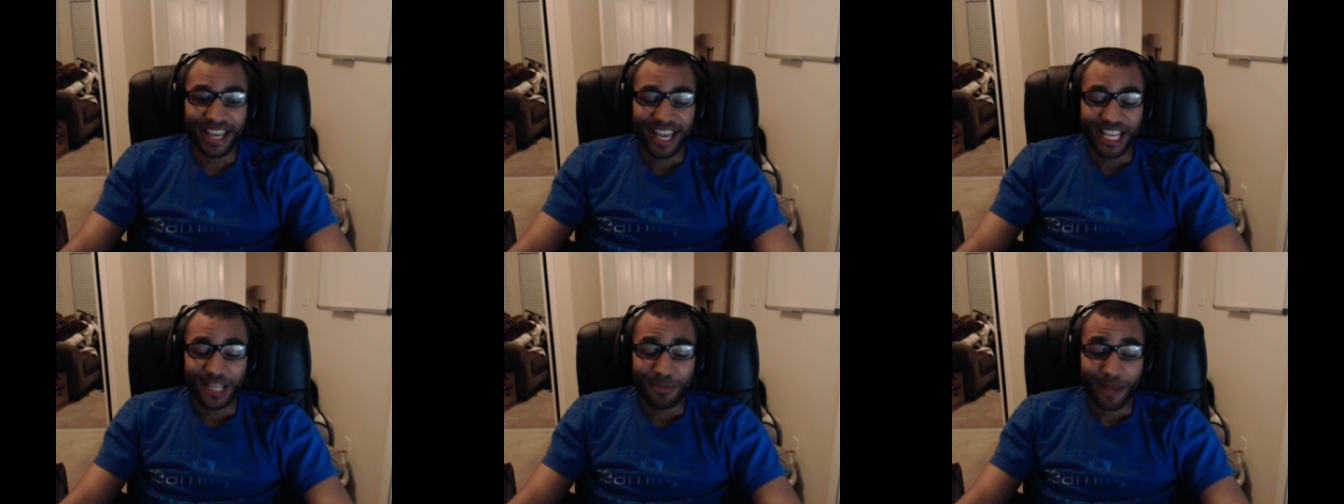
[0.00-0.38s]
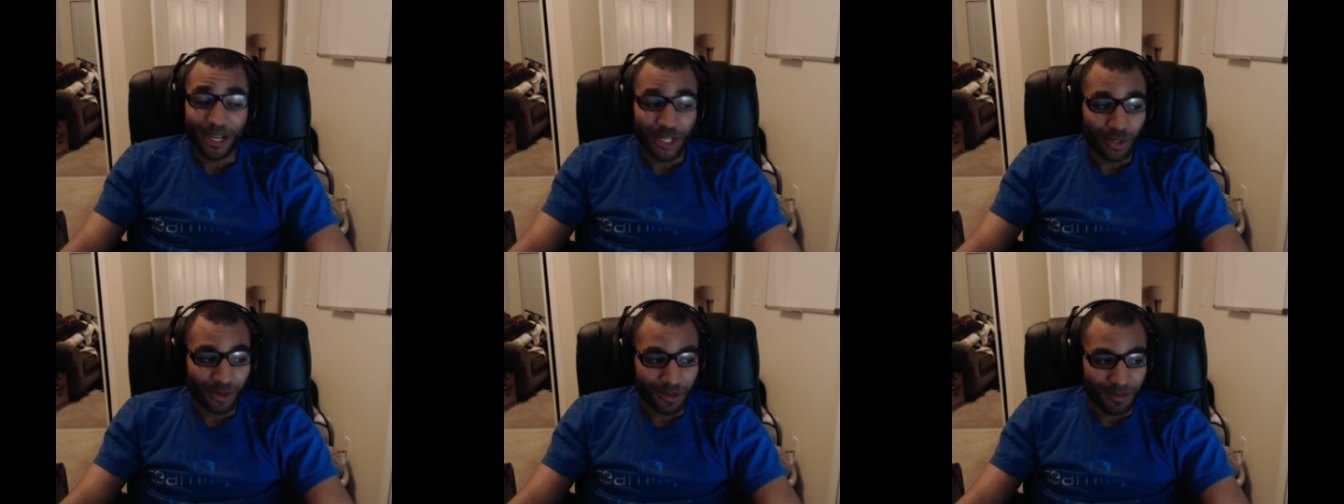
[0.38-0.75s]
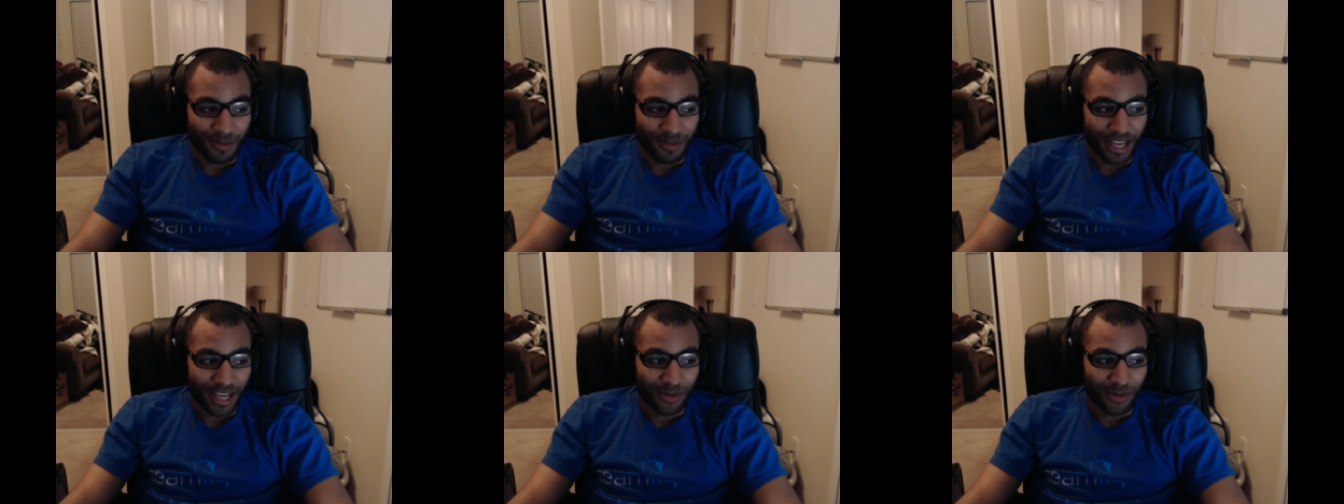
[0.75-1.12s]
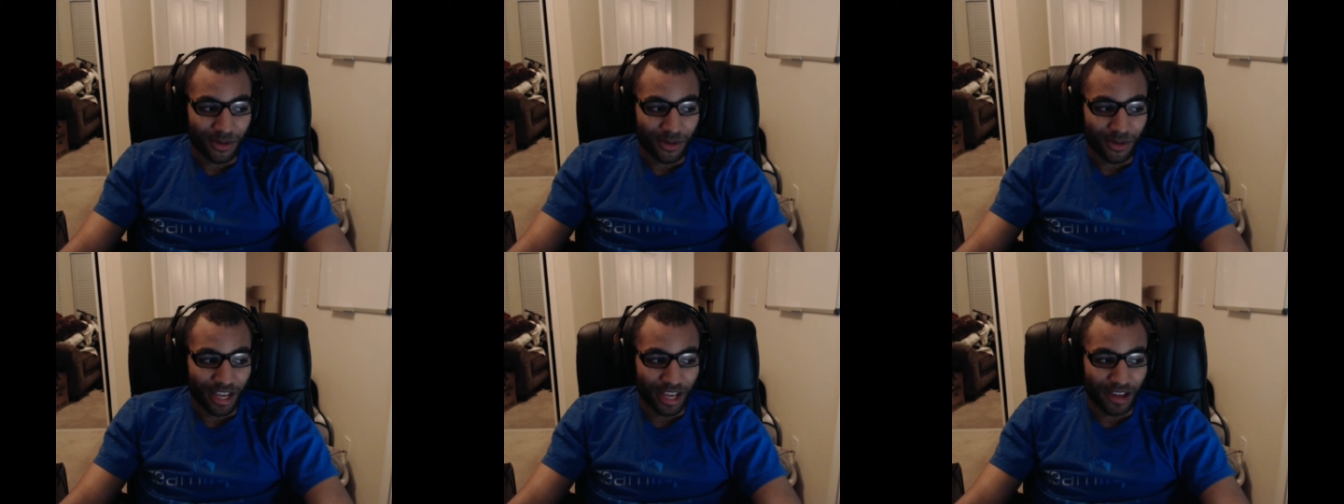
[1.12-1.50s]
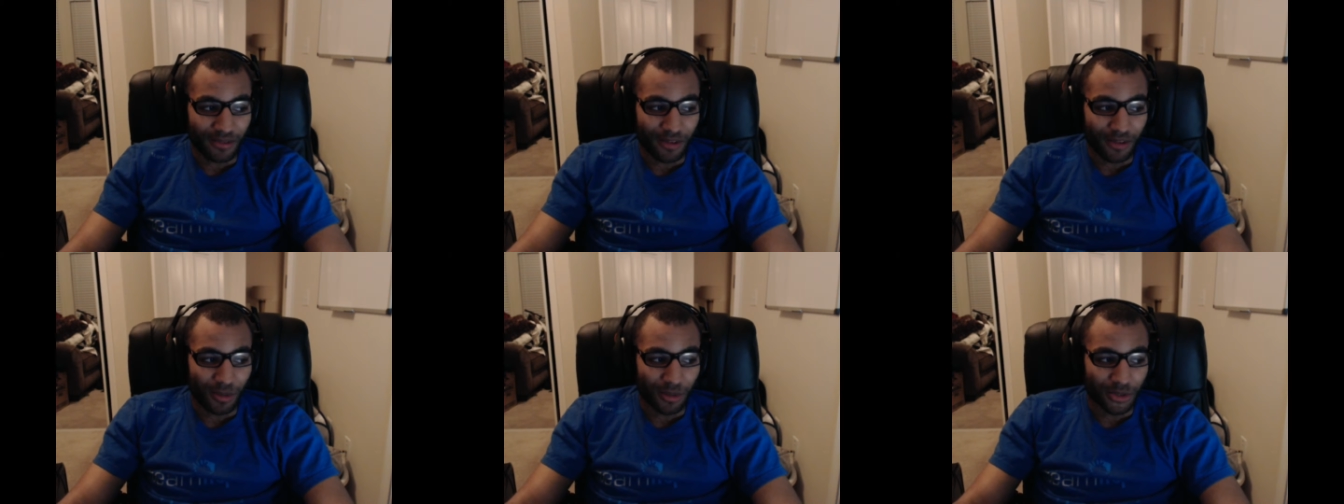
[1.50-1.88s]
especially with mech when you
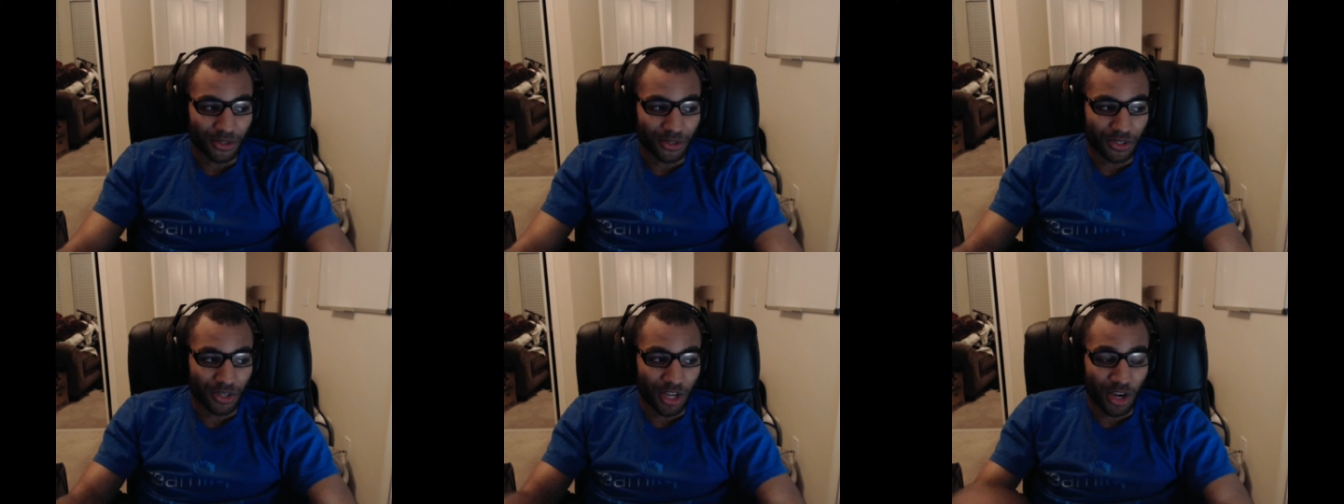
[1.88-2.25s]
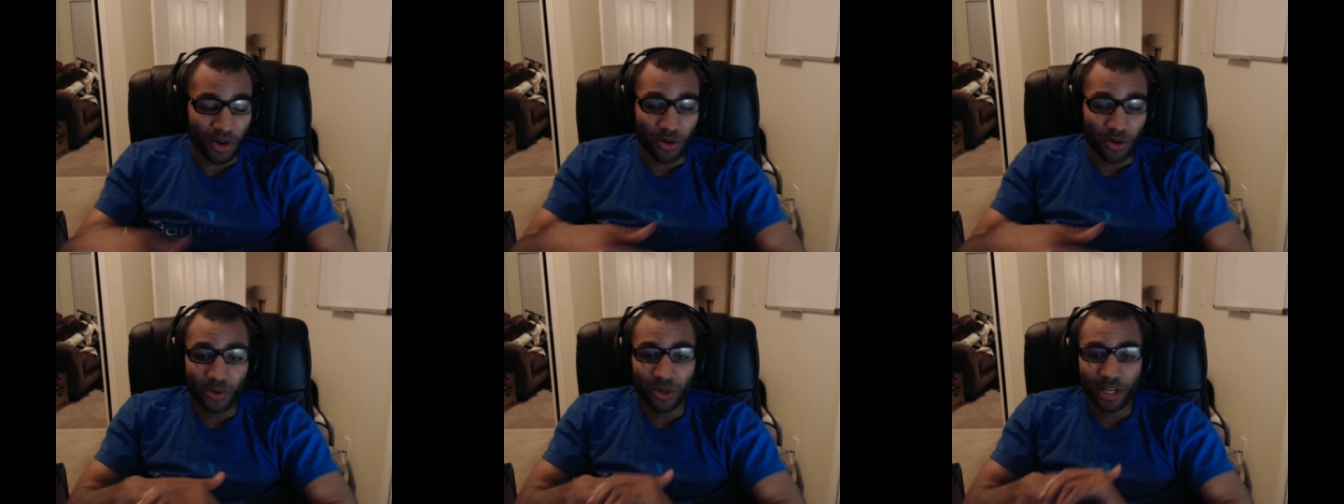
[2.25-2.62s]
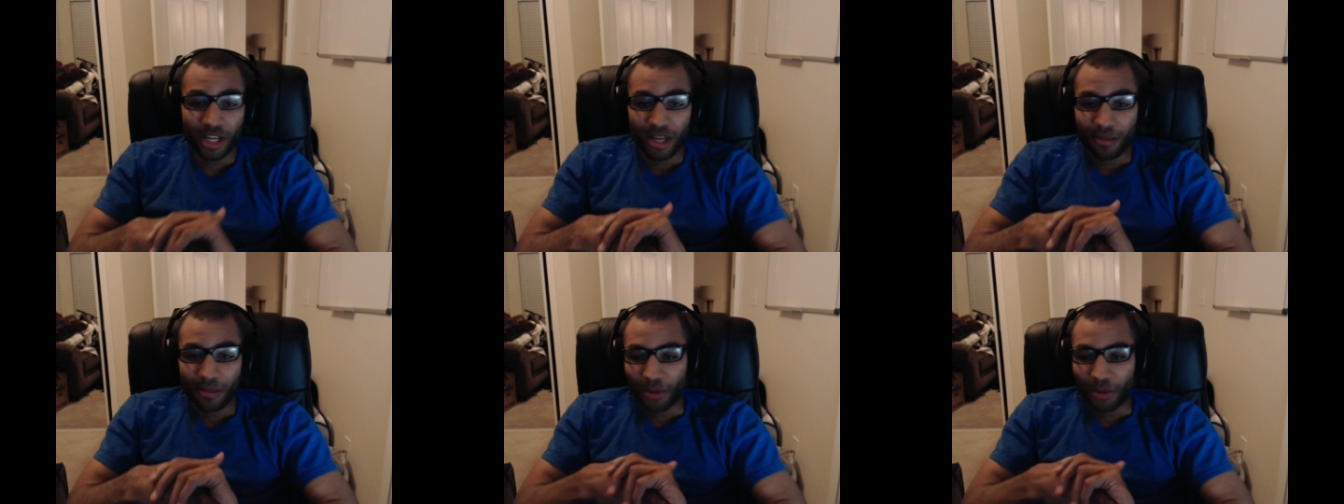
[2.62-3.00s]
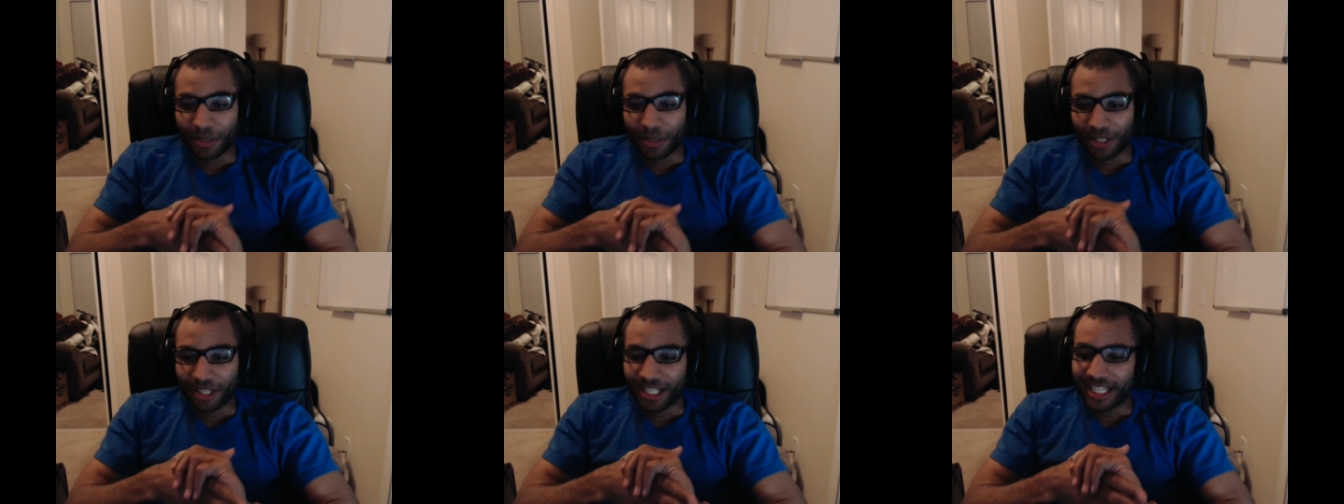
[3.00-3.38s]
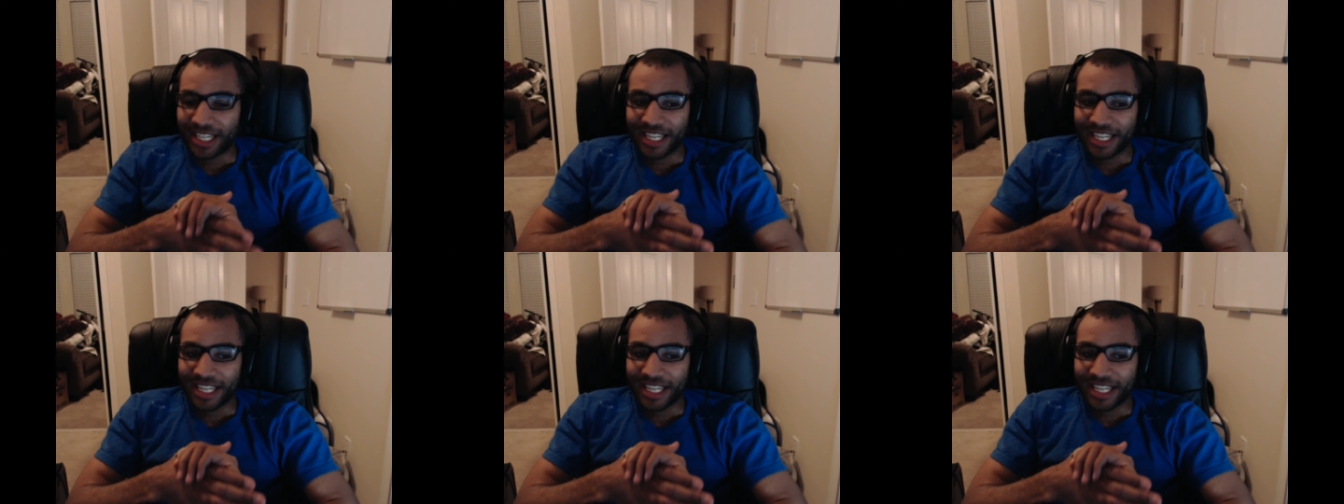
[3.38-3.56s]
have almost no mobility.